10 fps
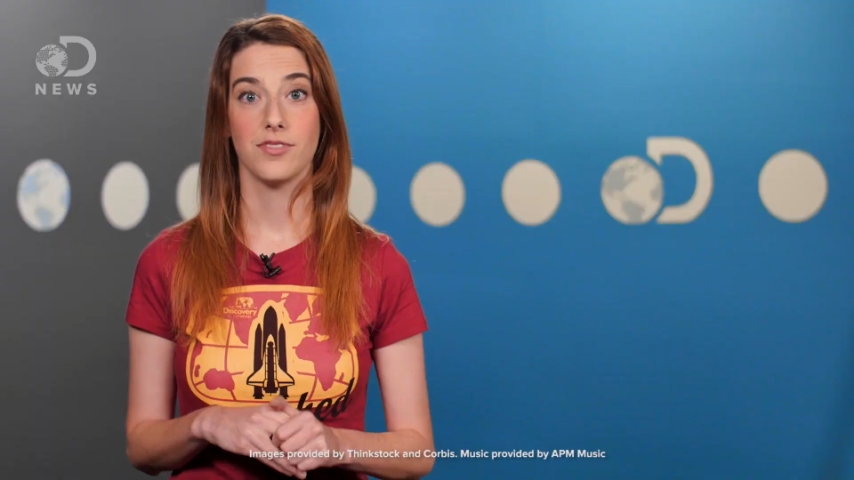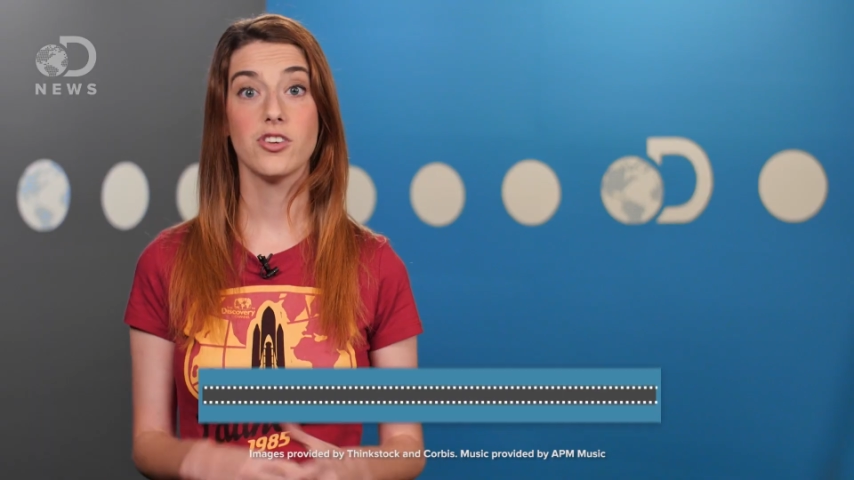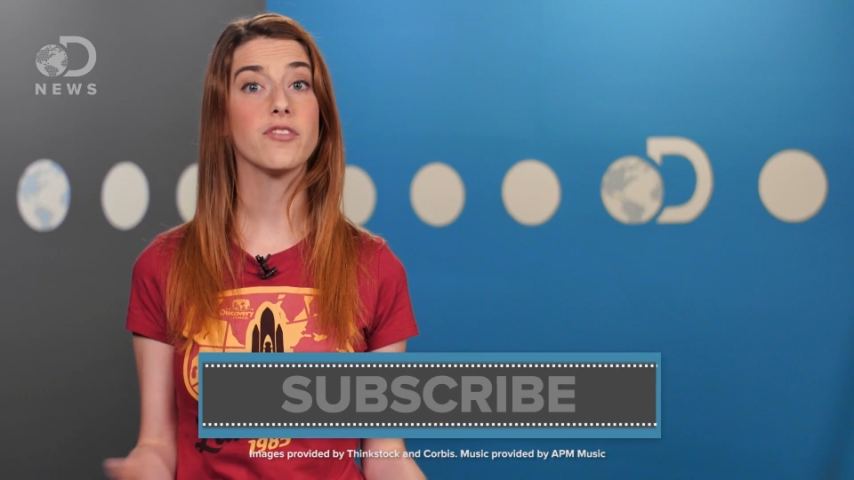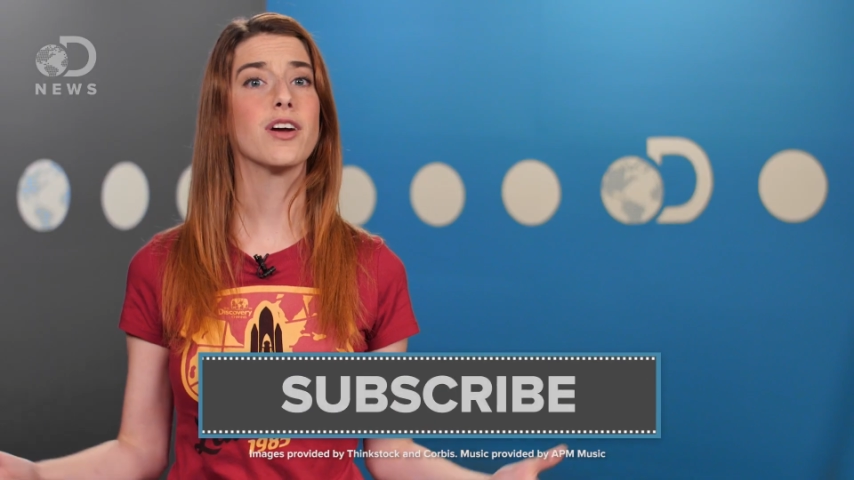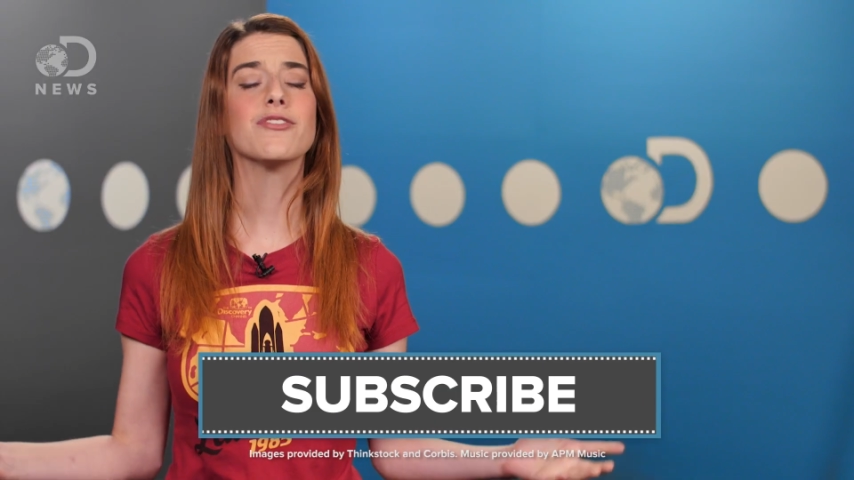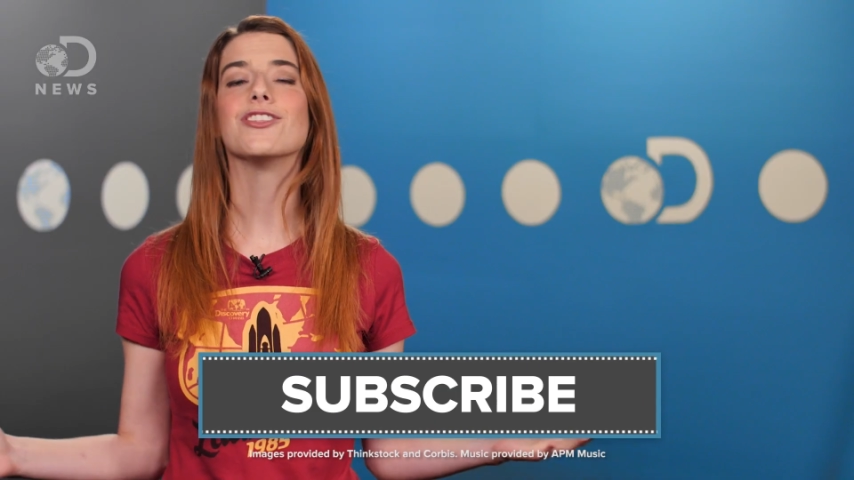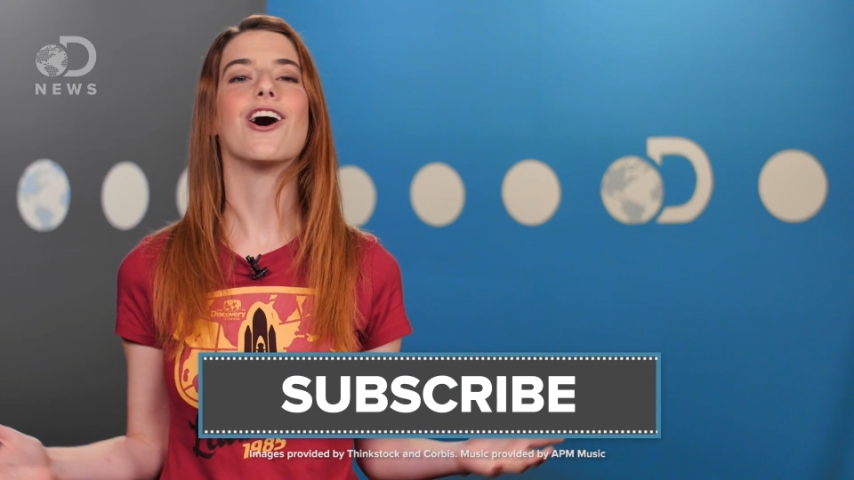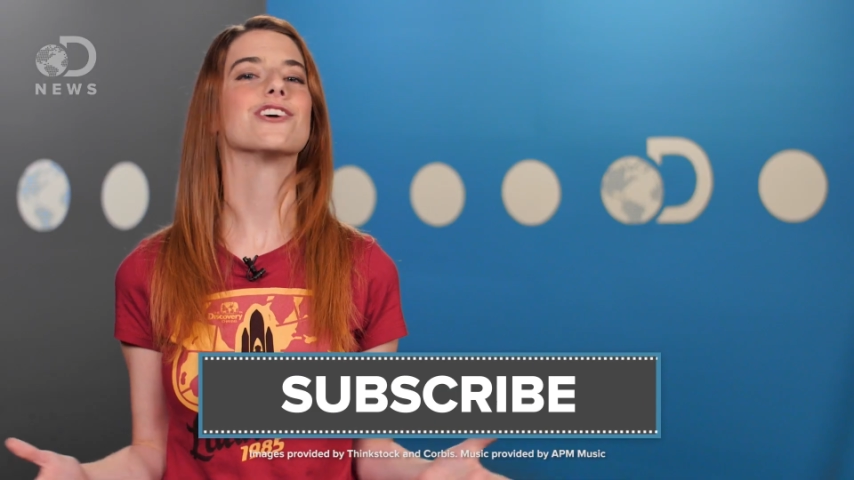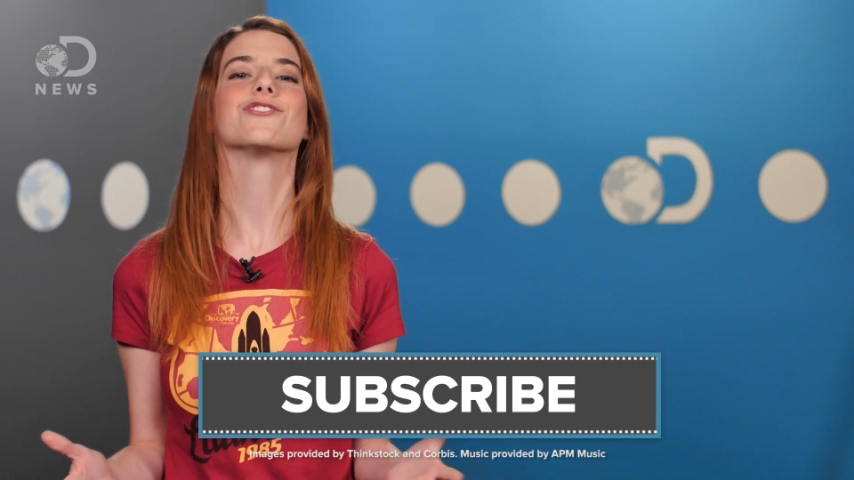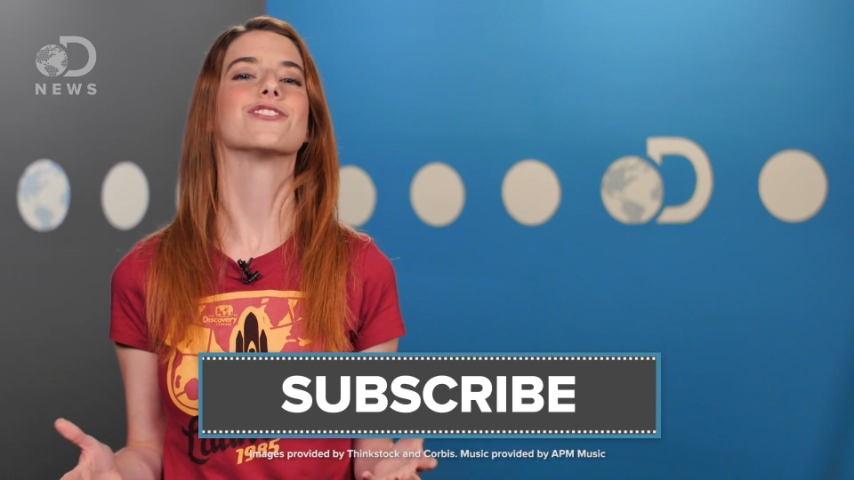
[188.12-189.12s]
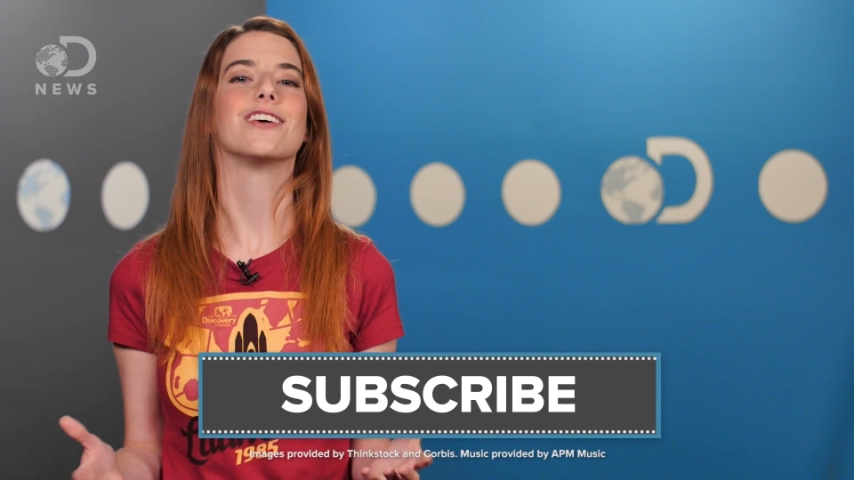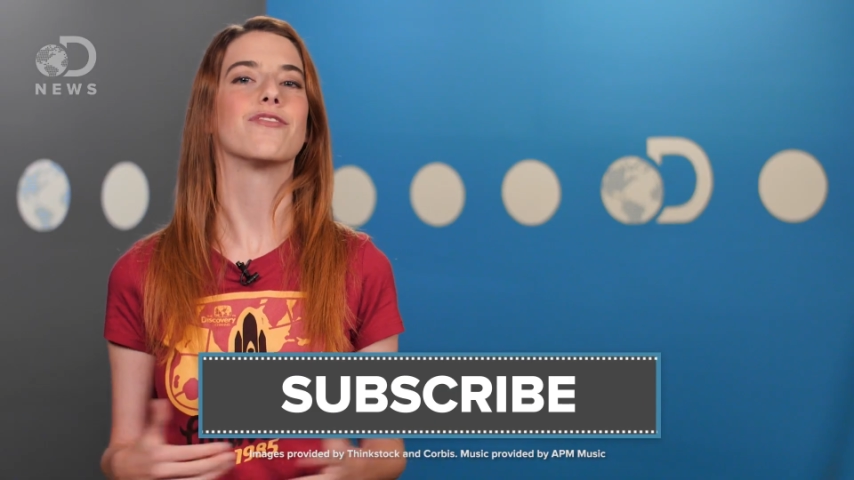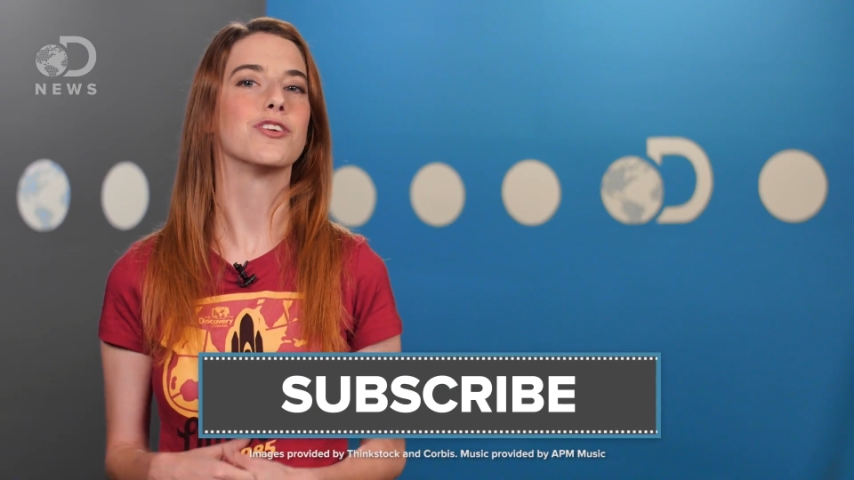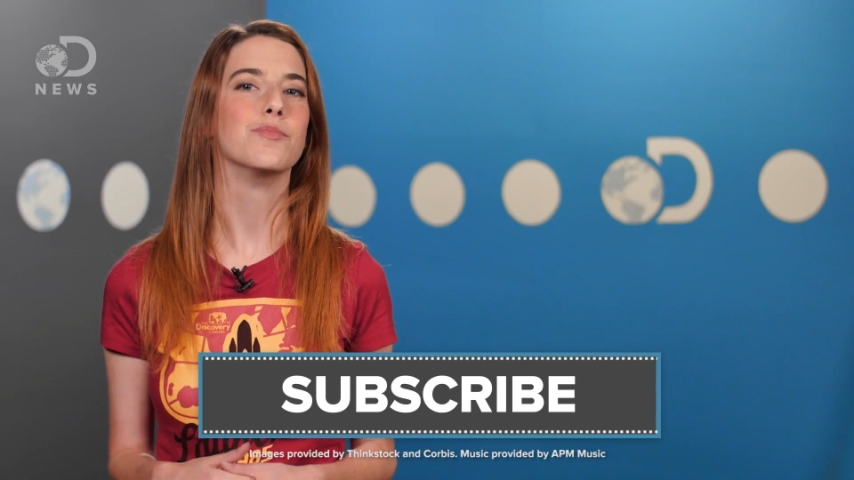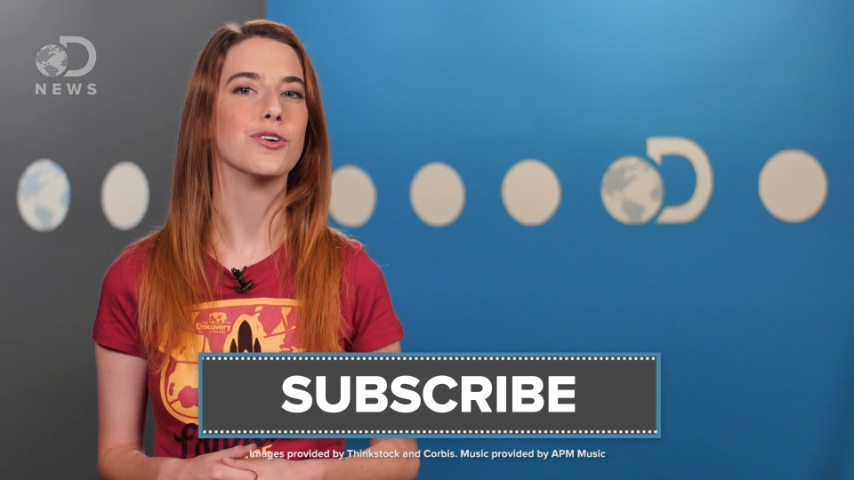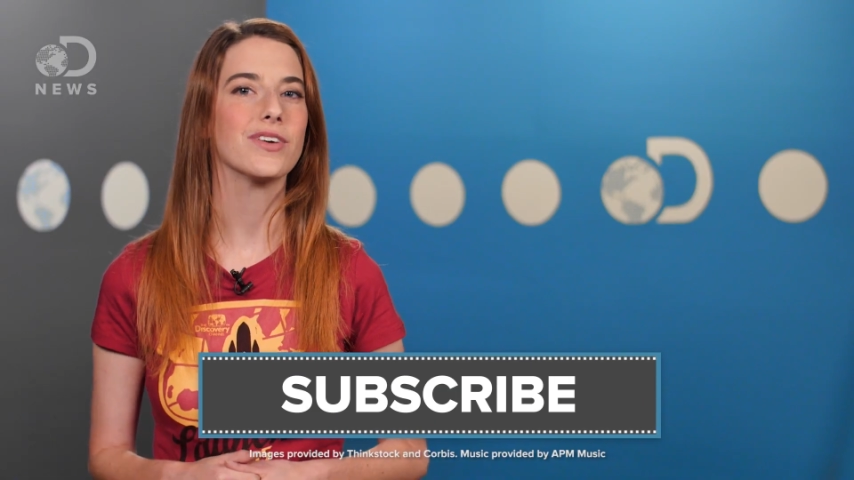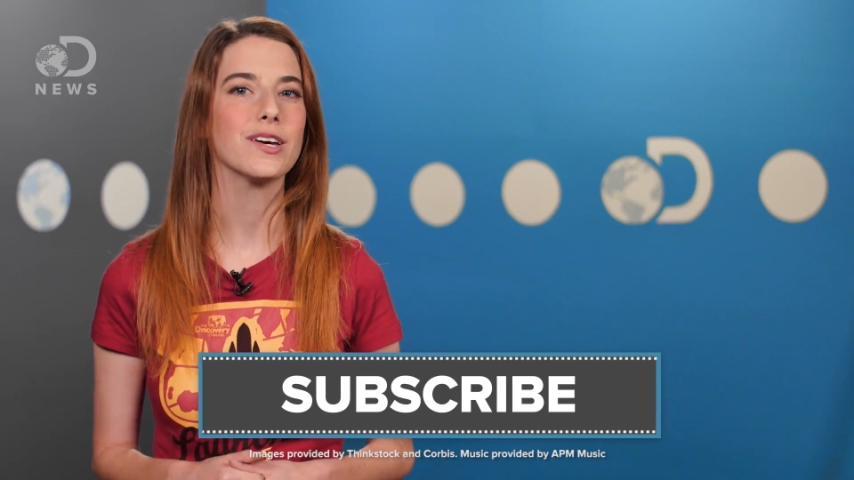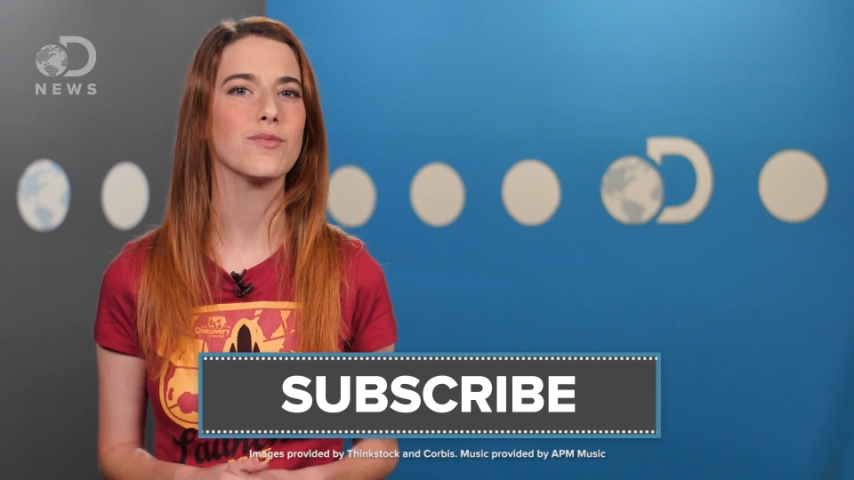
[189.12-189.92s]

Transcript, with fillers: So have you ever lost yourself in a movie?